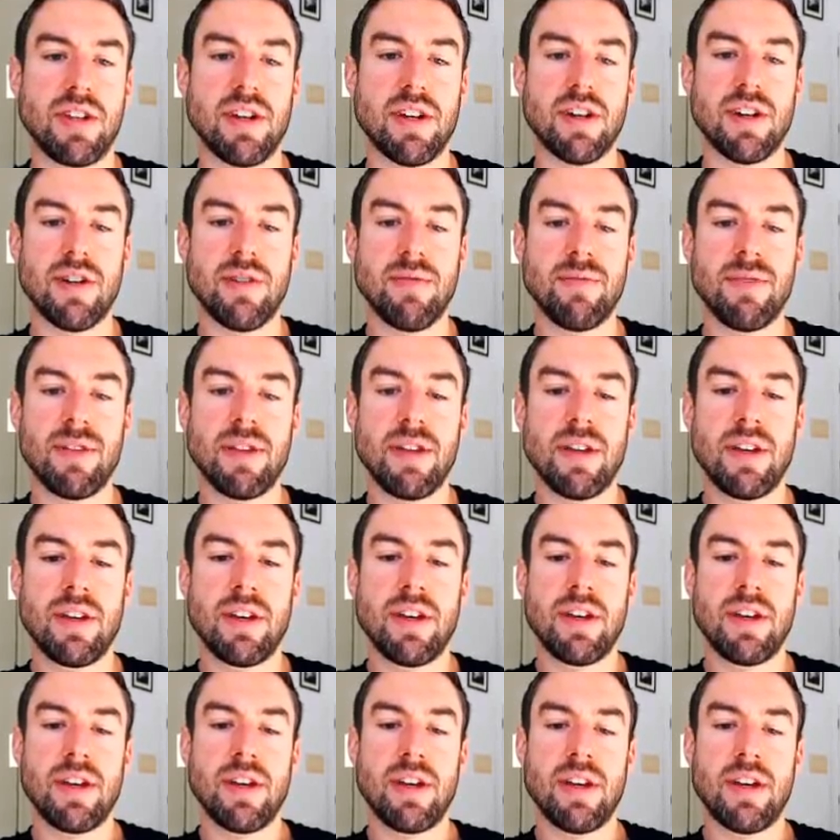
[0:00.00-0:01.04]
here.
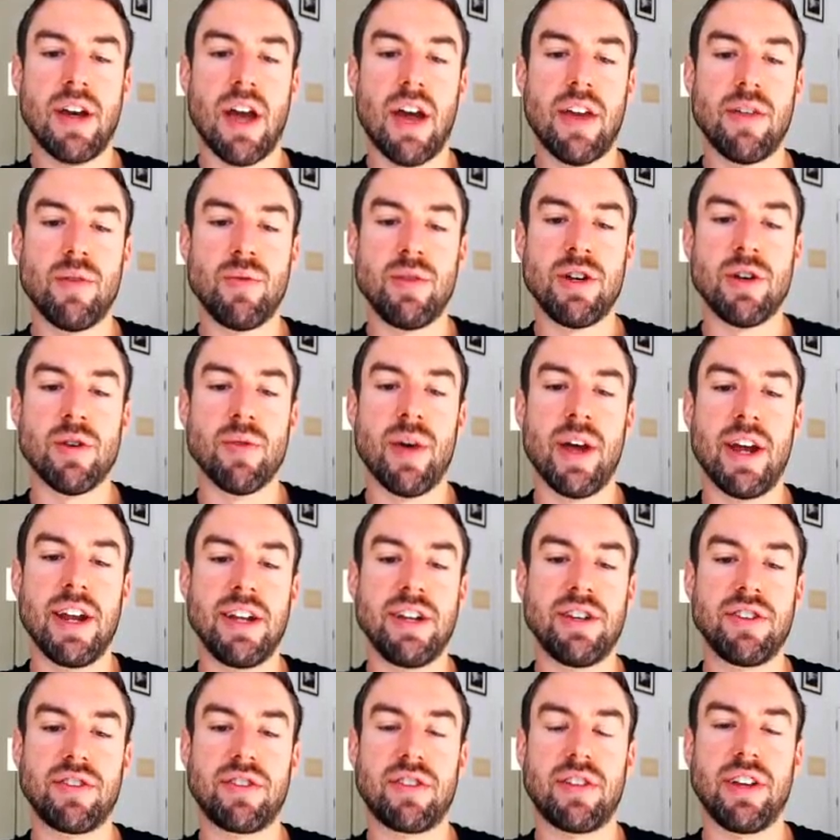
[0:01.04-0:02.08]
And then when you're ready,
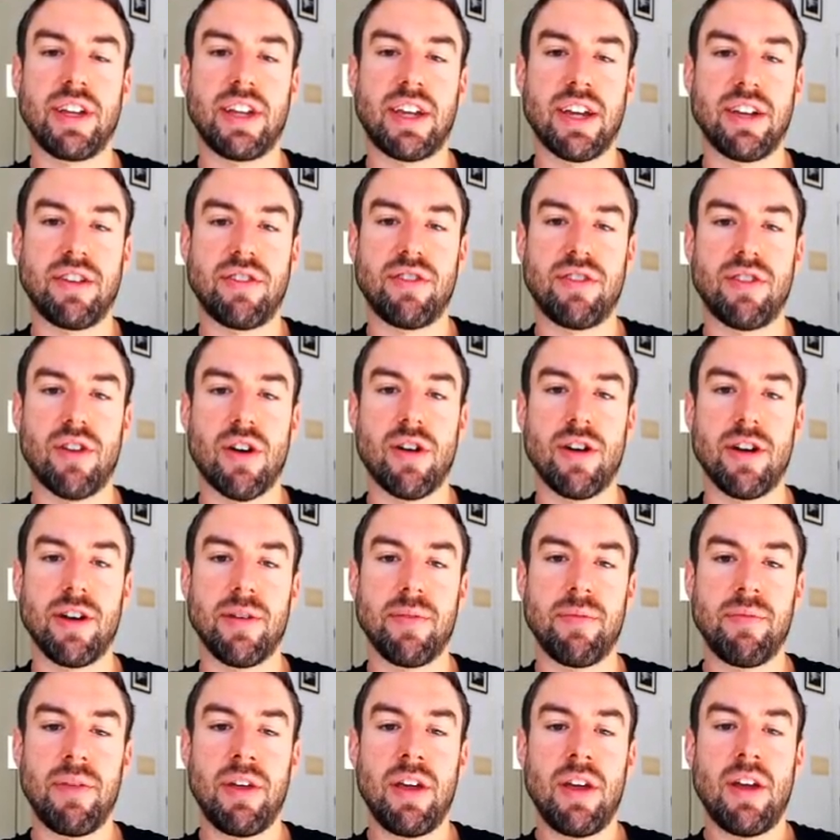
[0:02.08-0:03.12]
just click Get Started.
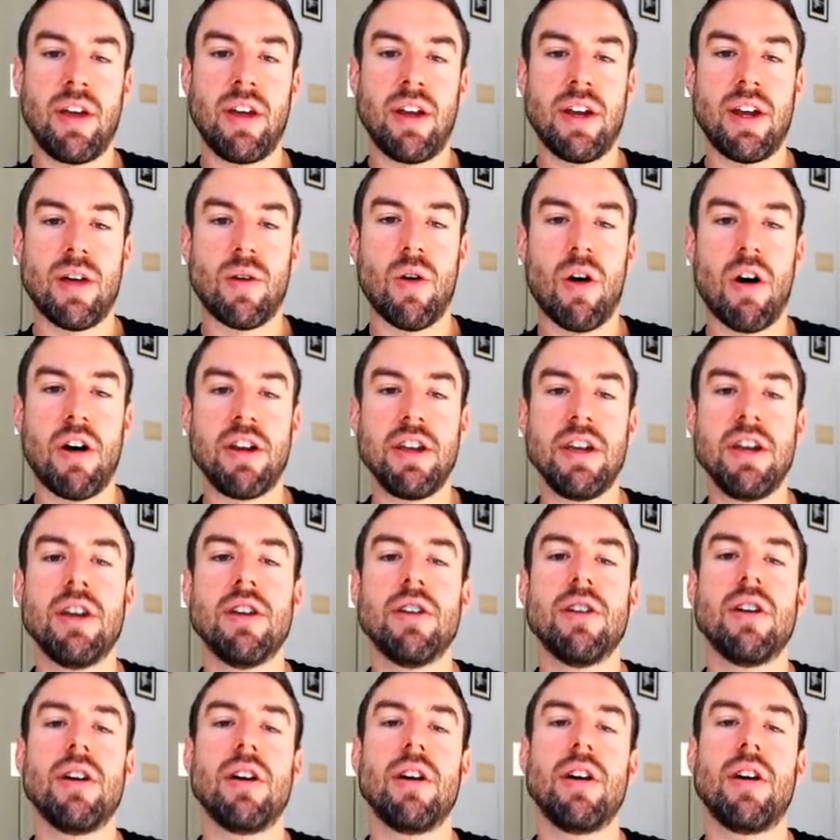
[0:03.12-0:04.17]
Now on
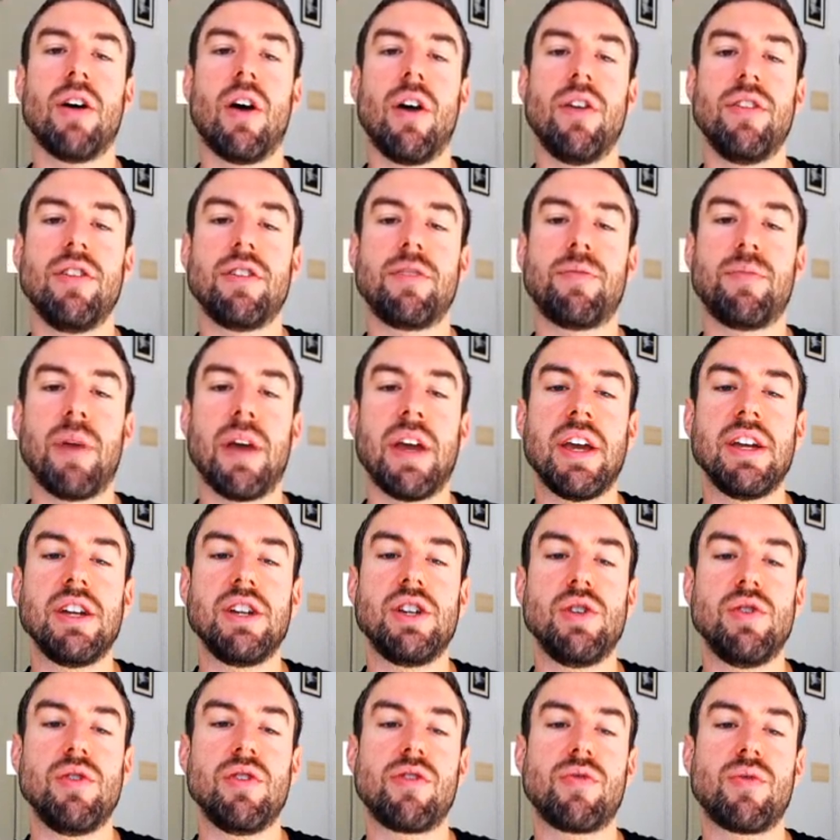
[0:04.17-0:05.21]
here, on this
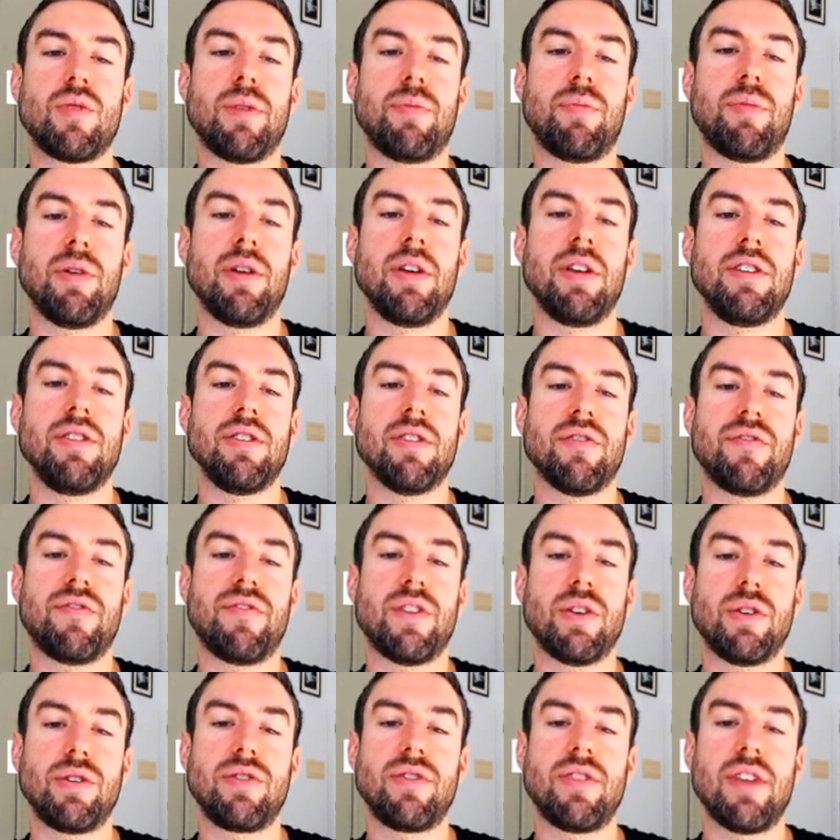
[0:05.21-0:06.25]
page, you just want to put in your
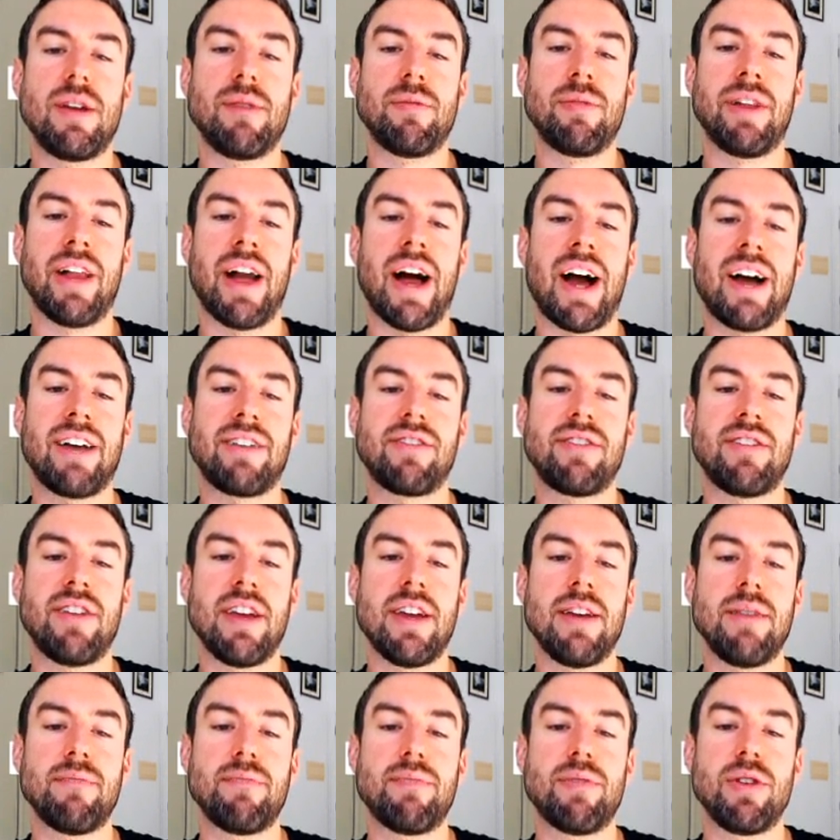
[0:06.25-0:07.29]
first name, last
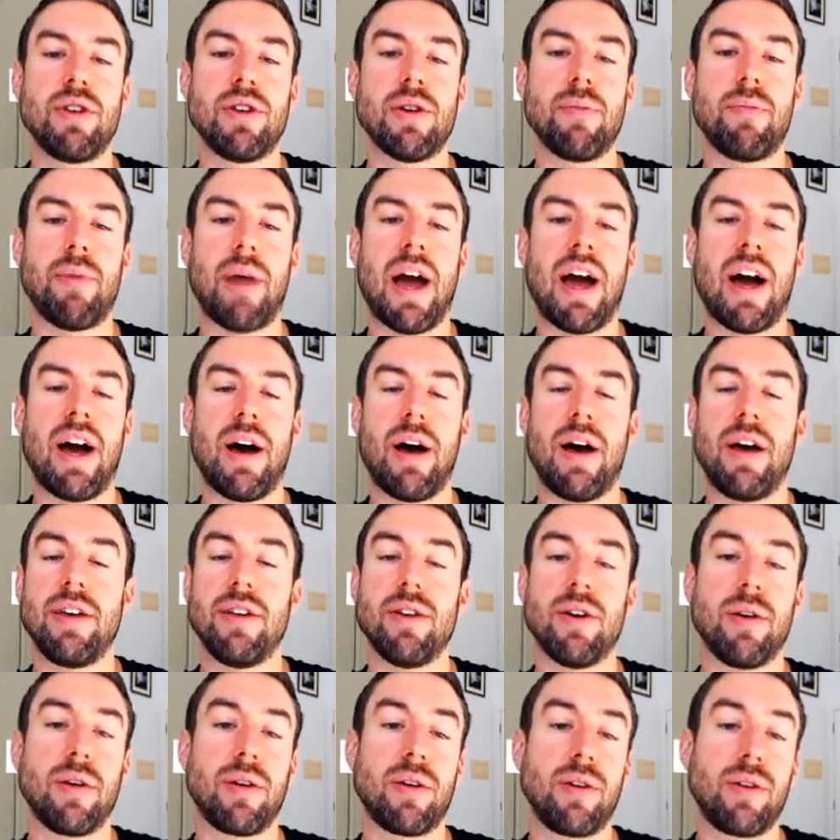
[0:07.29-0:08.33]
name, put your,
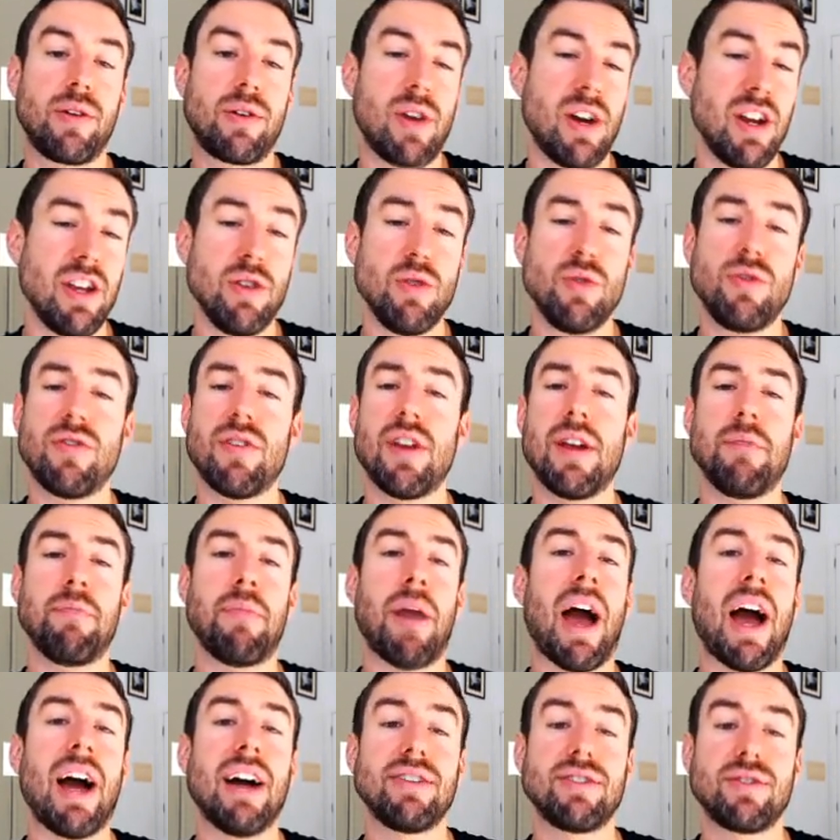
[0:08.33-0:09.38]
create a username,
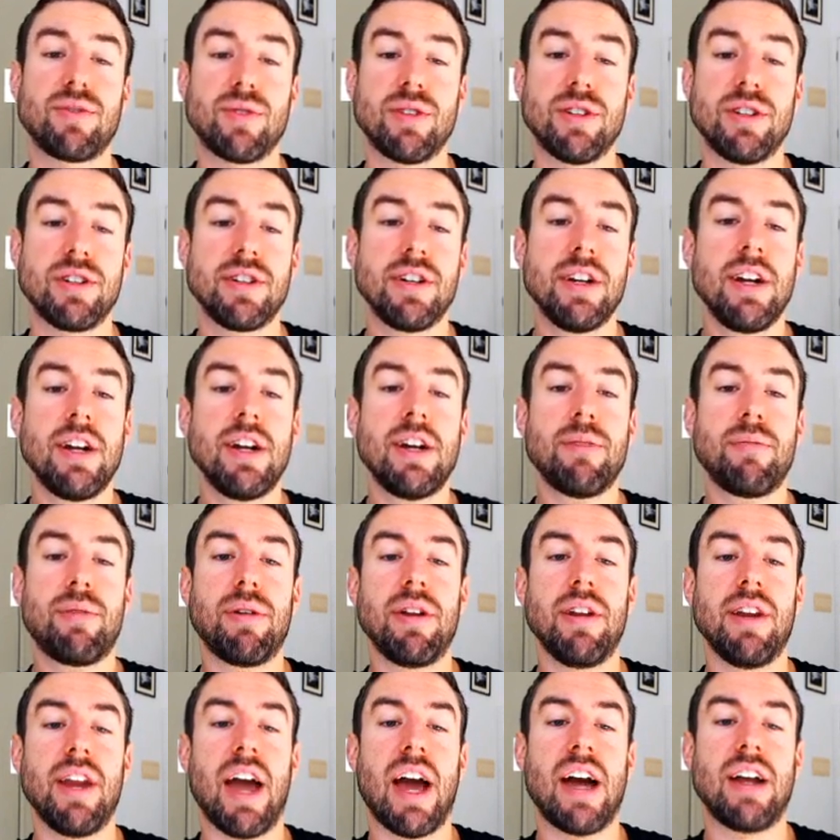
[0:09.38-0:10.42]
password,
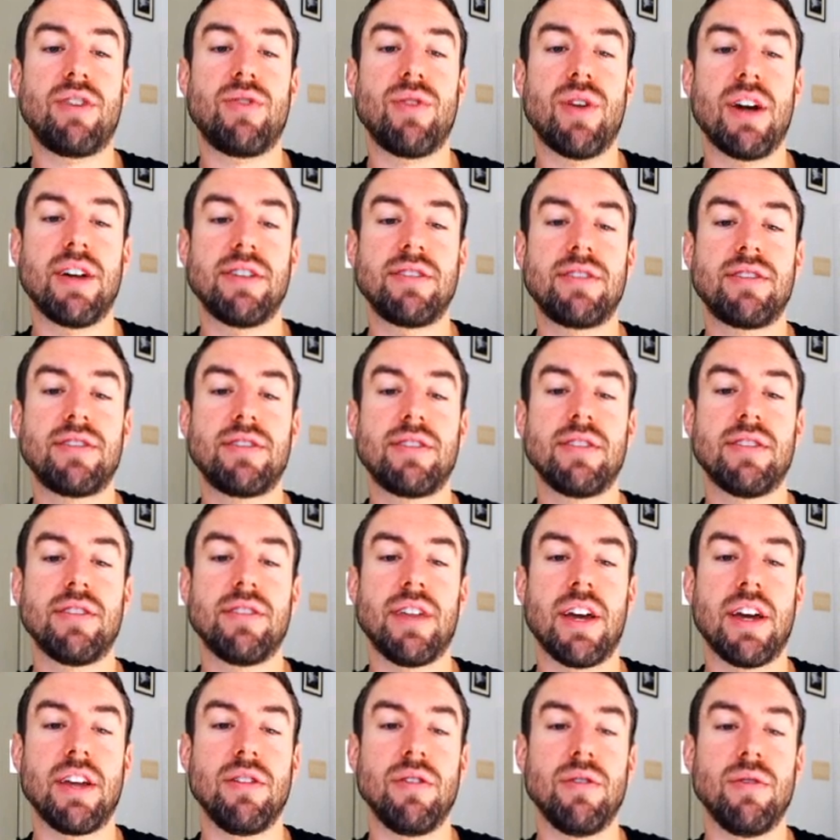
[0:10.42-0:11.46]
put an address
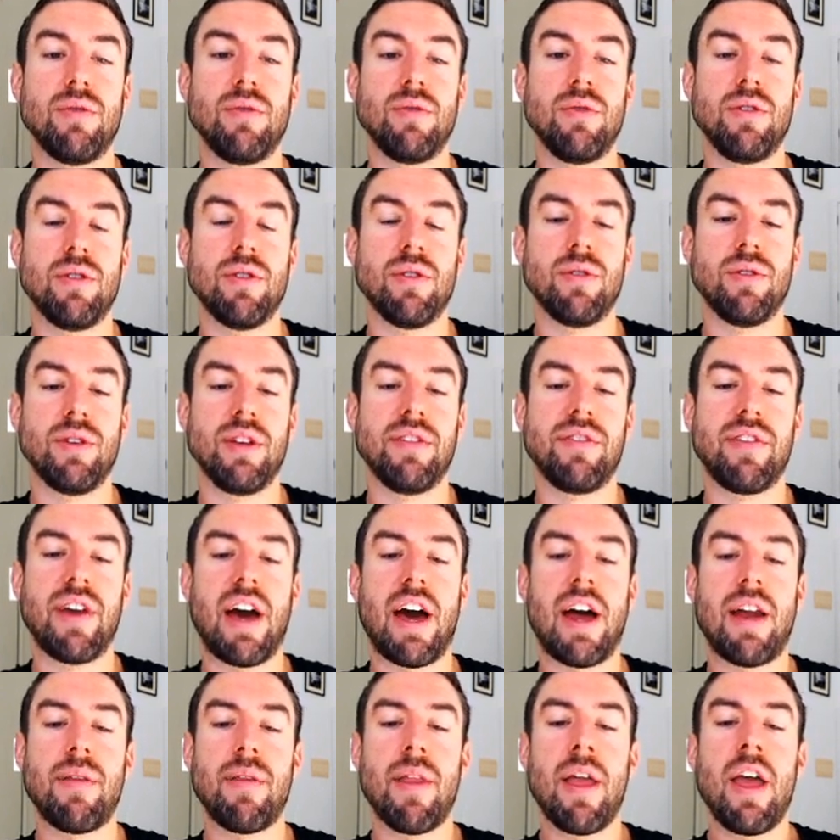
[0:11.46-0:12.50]
that you live
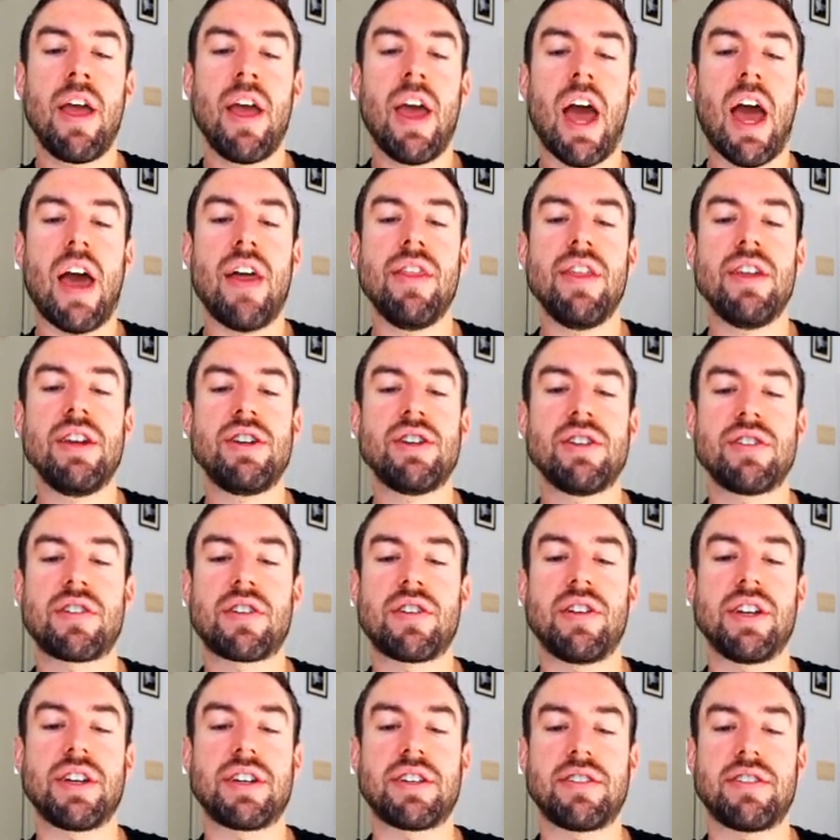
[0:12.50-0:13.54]
at, and then just
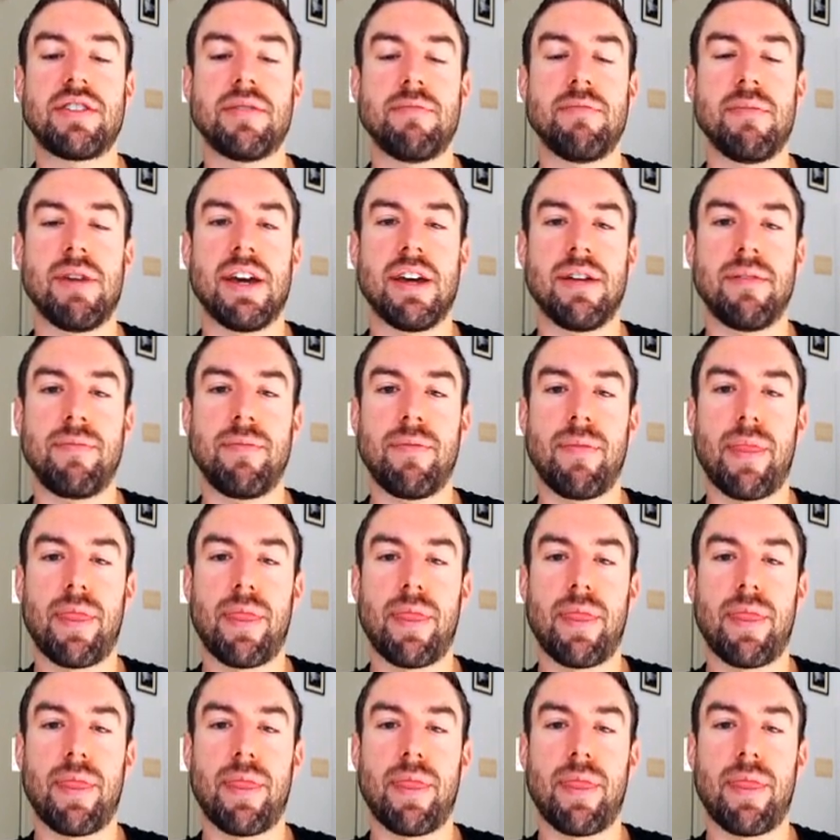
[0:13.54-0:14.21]
click Submit.